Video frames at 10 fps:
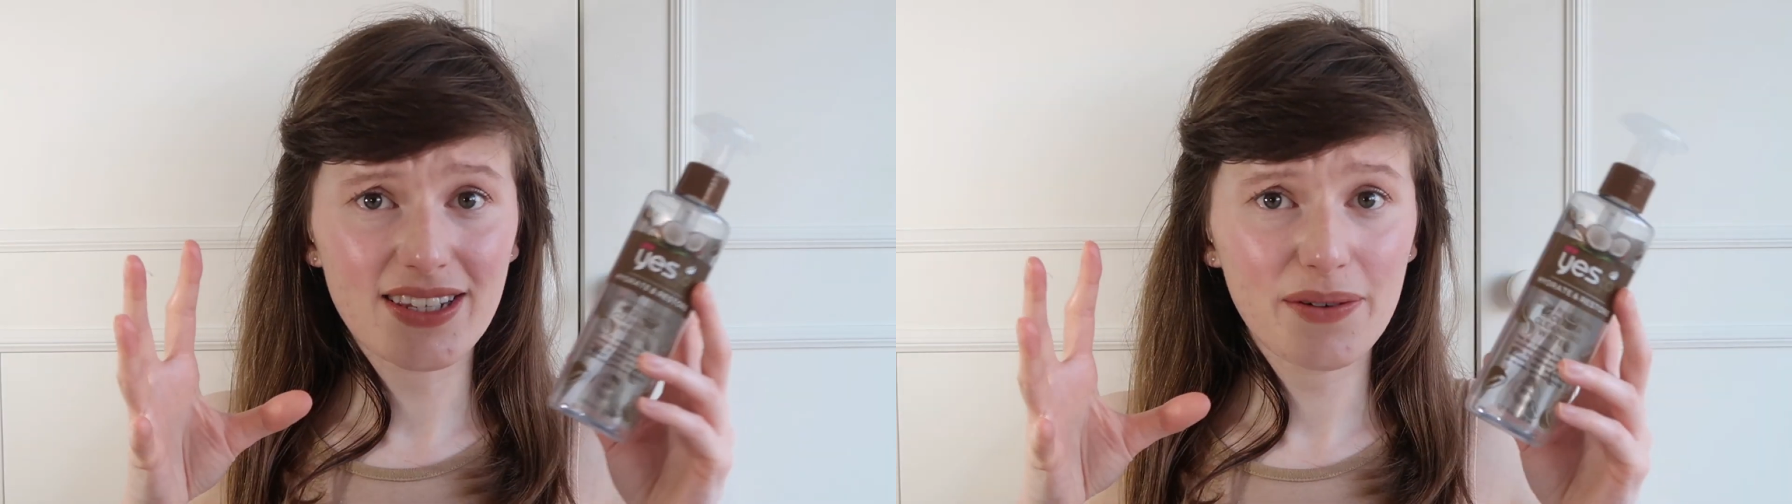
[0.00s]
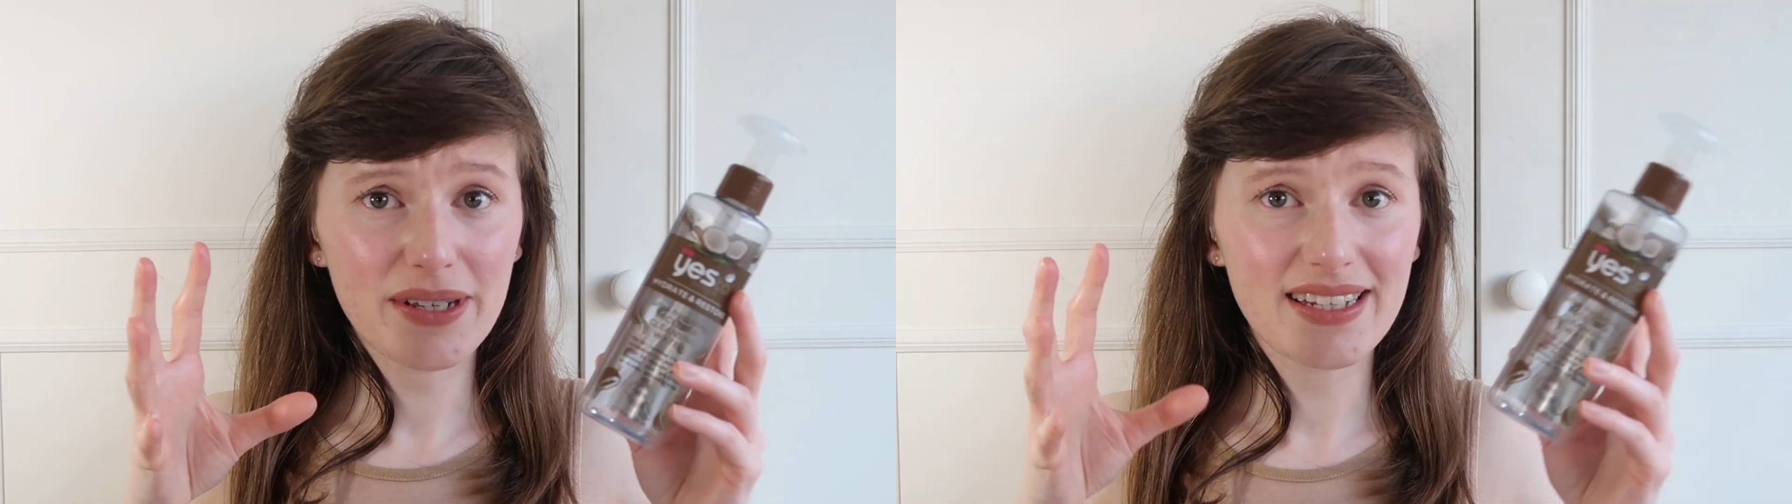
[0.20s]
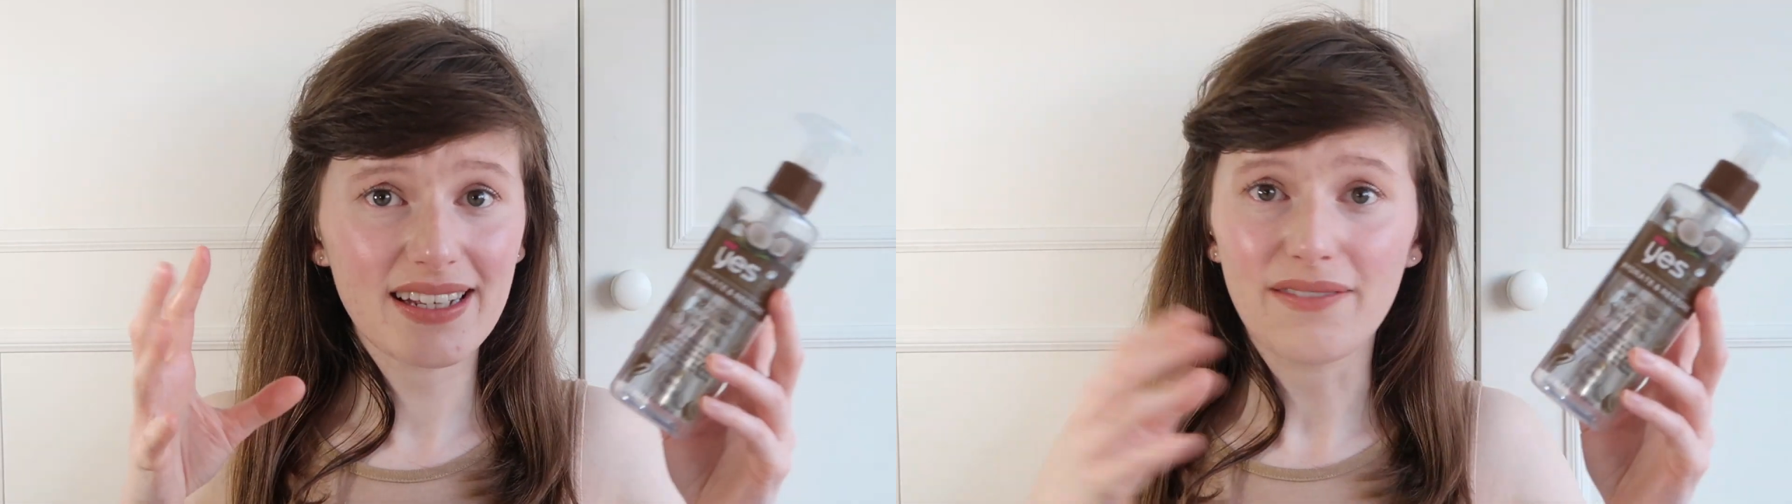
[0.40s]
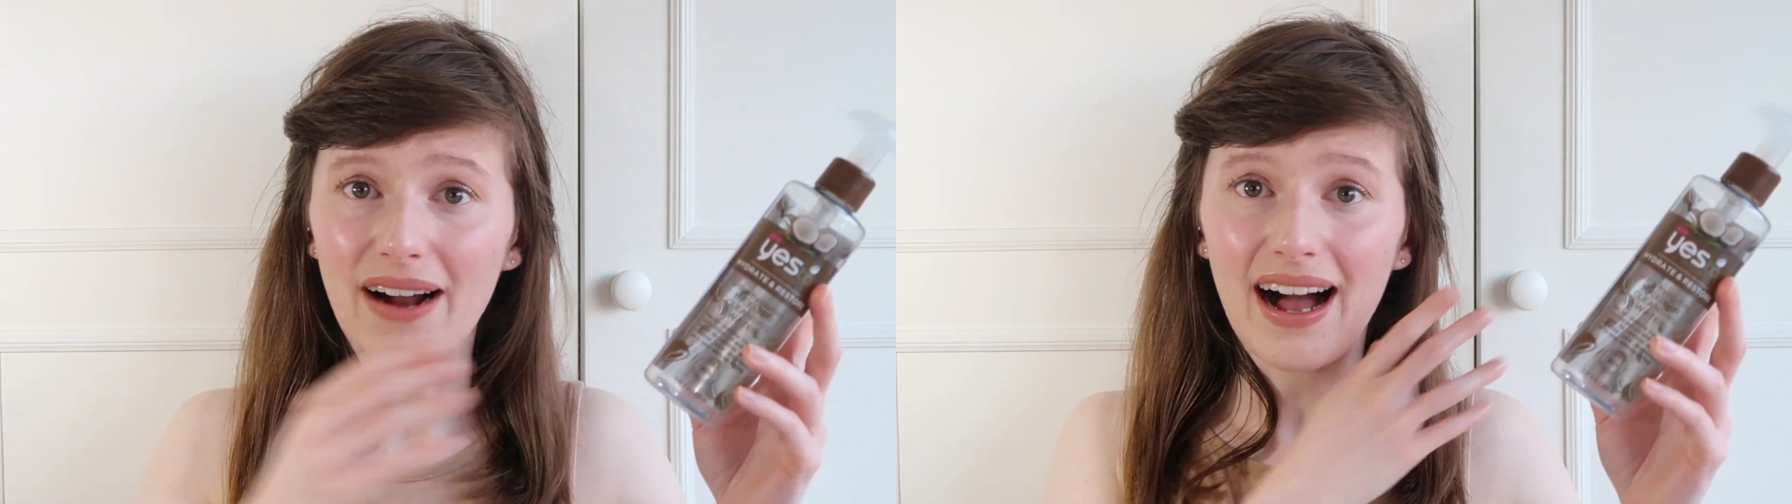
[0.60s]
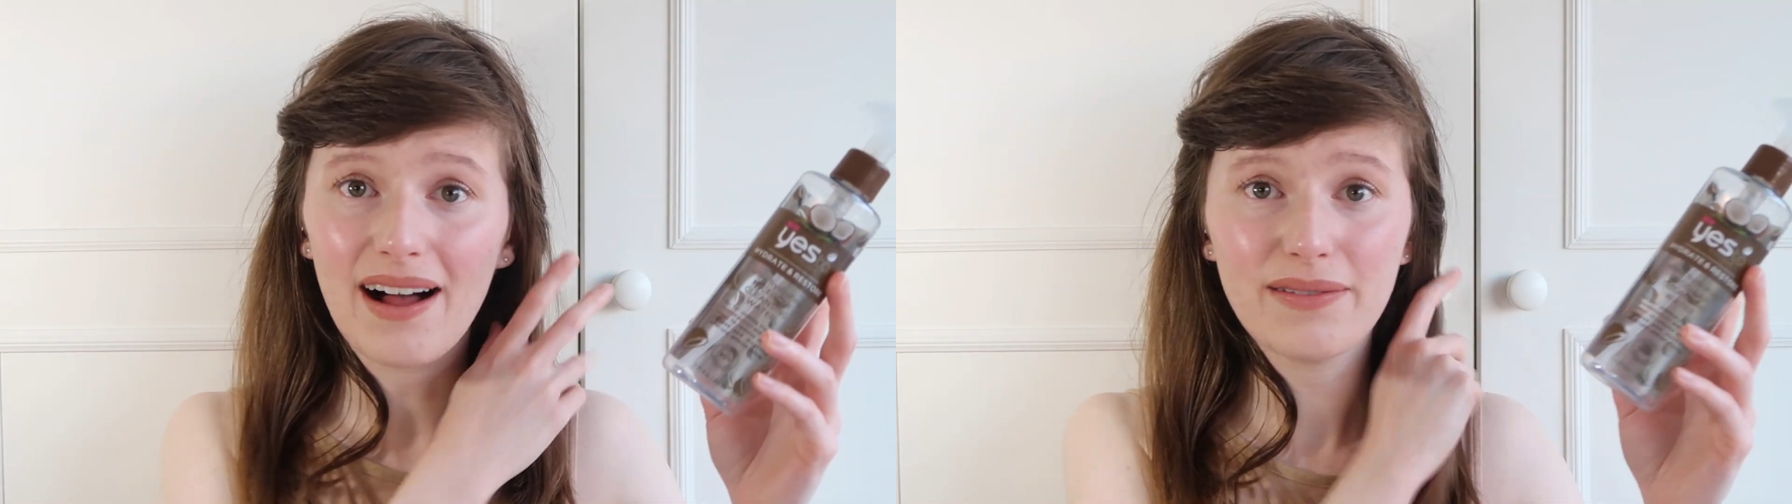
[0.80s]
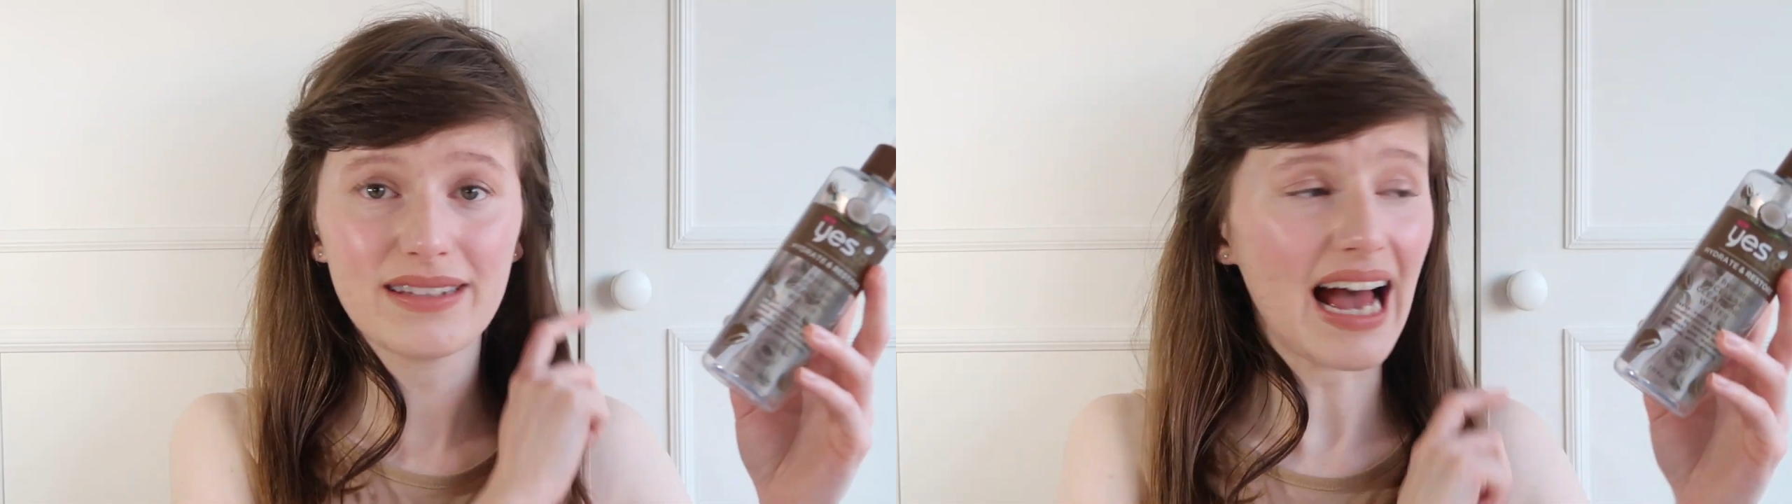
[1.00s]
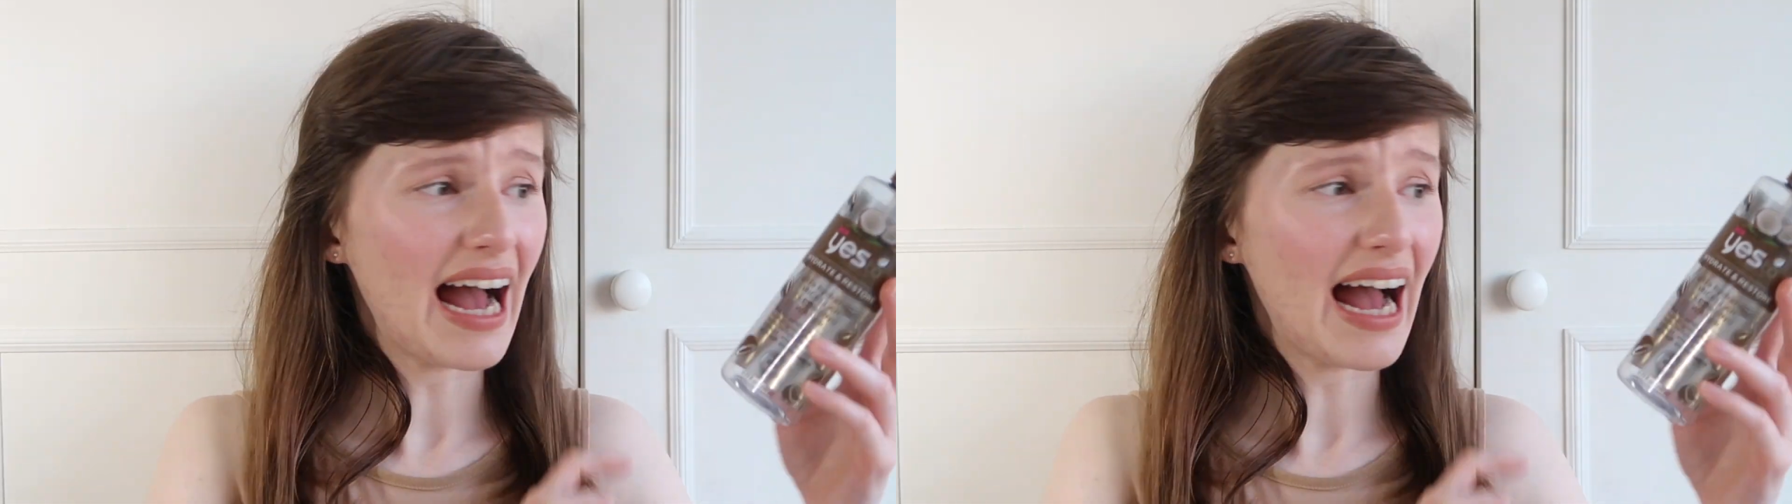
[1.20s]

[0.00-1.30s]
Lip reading: to is still around,